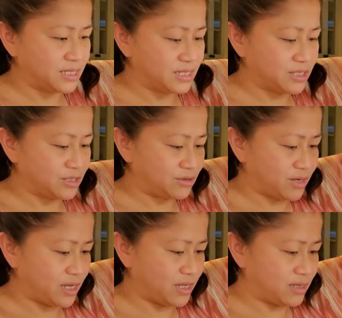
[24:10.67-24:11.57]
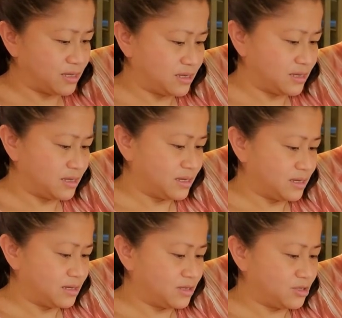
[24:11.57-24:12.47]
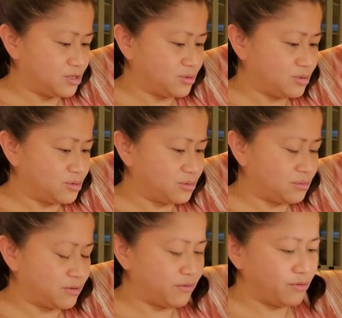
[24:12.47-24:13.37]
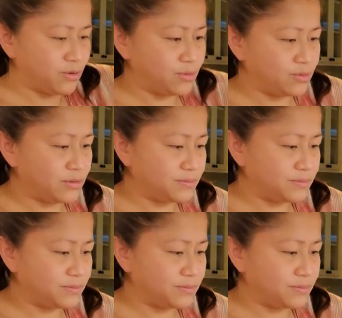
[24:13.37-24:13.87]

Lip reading: Strain the juice from the fruit